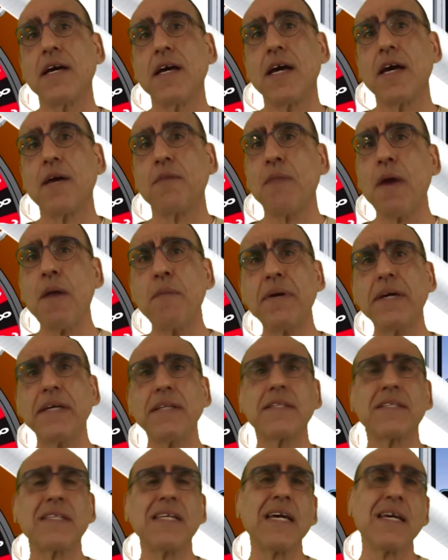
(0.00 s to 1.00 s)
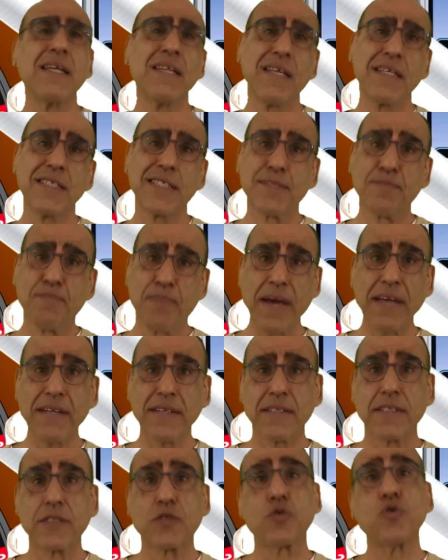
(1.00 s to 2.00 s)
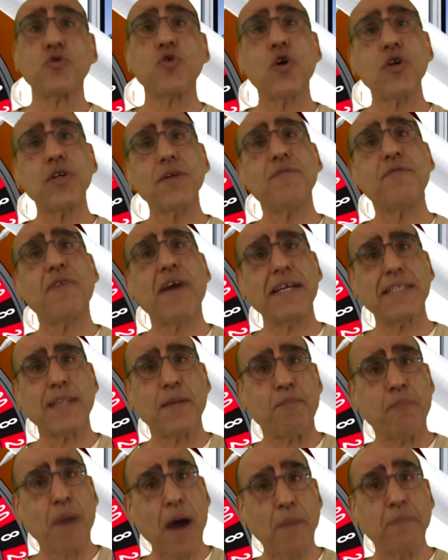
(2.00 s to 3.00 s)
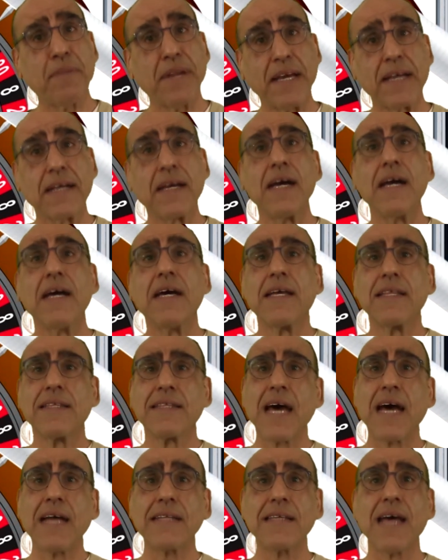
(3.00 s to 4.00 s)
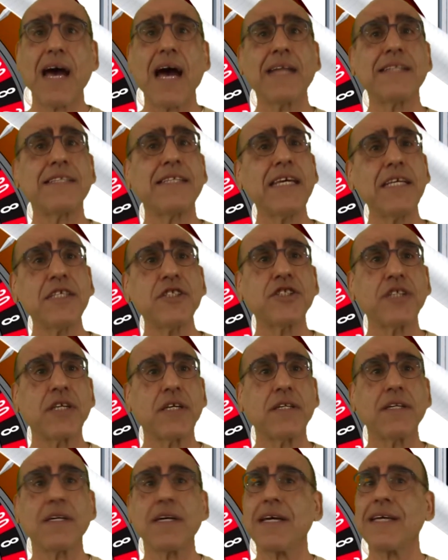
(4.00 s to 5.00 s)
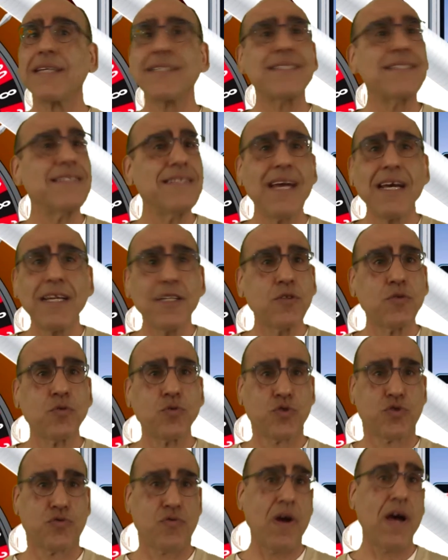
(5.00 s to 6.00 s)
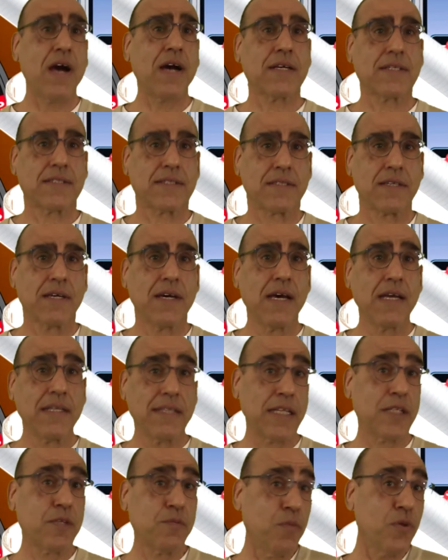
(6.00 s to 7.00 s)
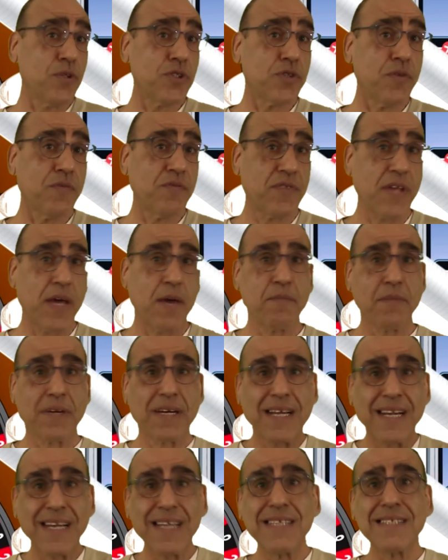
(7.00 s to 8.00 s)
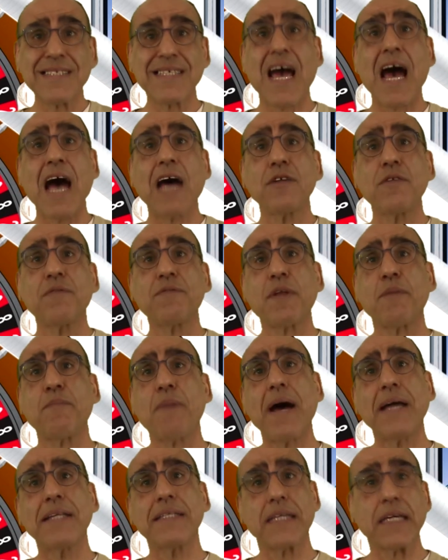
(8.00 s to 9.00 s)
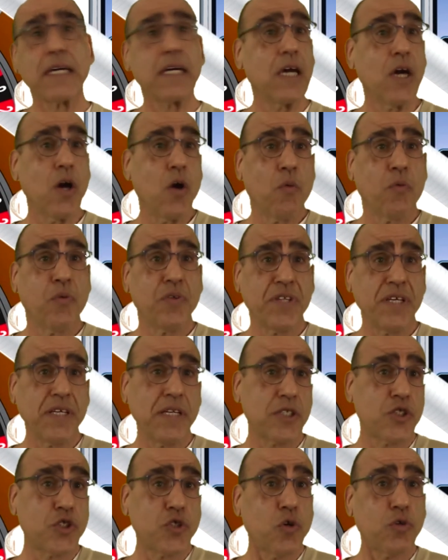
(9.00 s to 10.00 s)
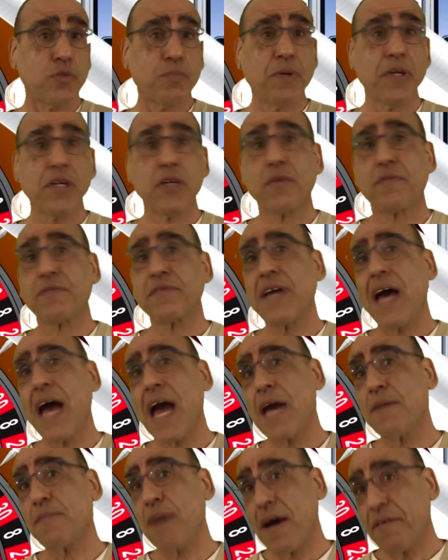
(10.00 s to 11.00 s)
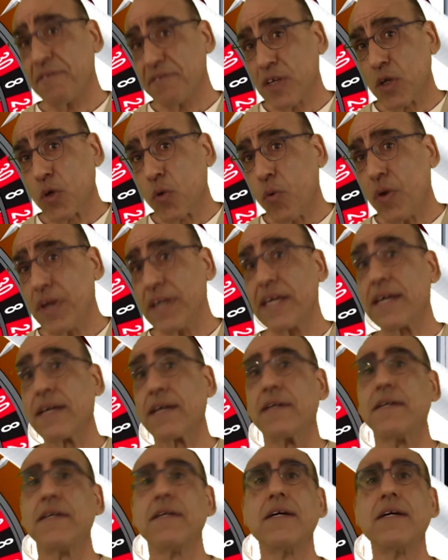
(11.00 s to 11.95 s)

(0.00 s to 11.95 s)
maybe it is better to notify the public that addiction is not to drugs, that most of them clears out of the body within a short period of time after quitting.